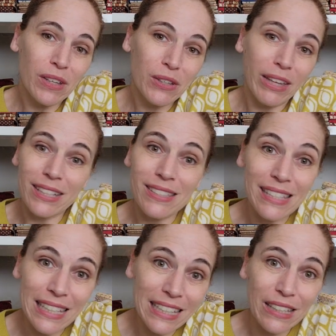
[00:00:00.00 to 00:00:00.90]
you like to
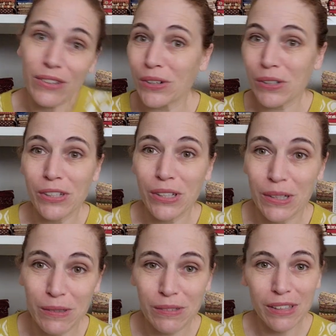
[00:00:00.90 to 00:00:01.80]
see it, or, you
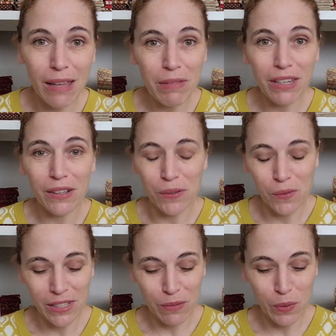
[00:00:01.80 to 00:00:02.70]
know, let me know
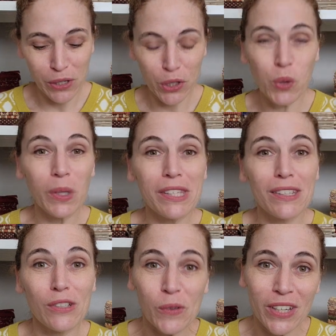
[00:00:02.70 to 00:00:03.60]
what your quilt
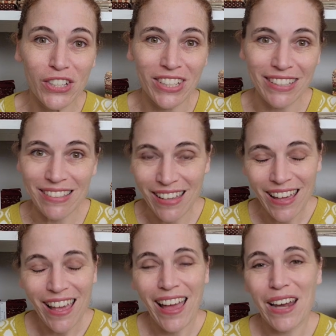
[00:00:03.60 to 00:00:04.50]
situation is.
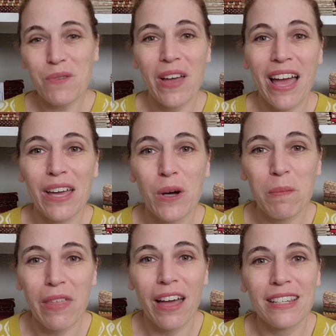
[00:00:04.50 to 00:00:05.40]
Anyway, I
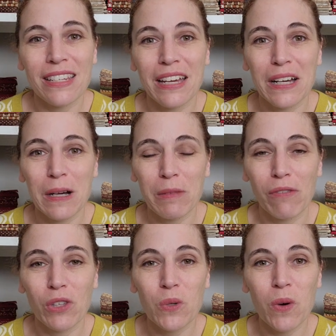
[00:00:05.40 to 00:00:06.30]
hope that
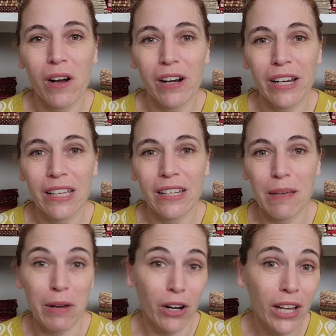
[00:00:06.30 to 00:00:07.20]
if you are in
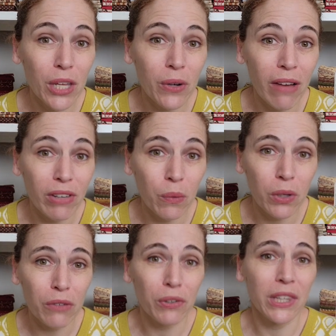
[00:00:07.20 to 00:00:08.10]
America, you're having a
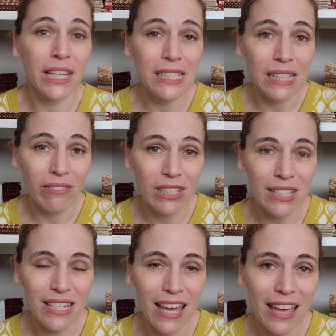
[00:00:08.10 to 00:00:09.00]
wonderful Thanksgiving
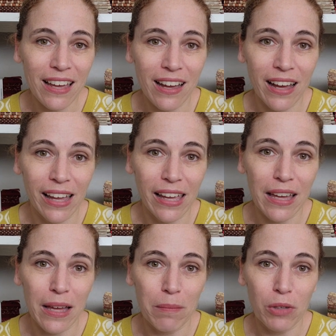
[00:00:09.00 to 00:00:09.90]
today. I
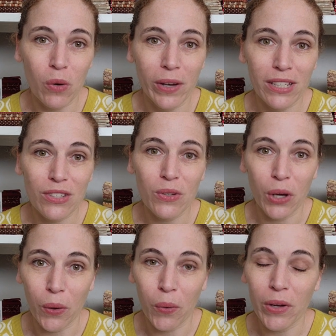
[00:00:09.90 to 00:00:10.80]
am going to
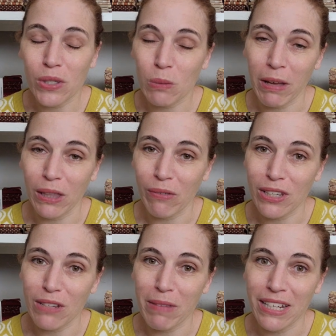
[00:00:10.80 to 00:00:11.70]
go spend the
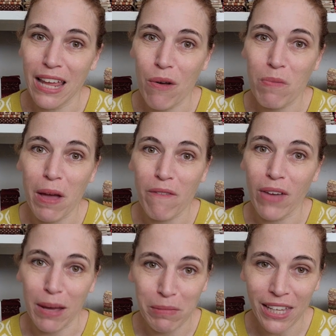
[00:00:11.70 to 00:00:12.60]
rest of my day with my
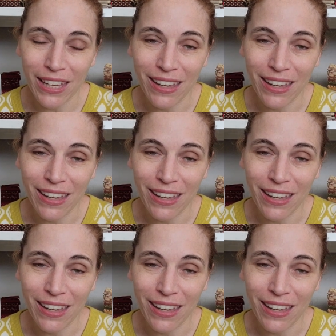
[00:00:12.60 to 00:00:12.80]
family,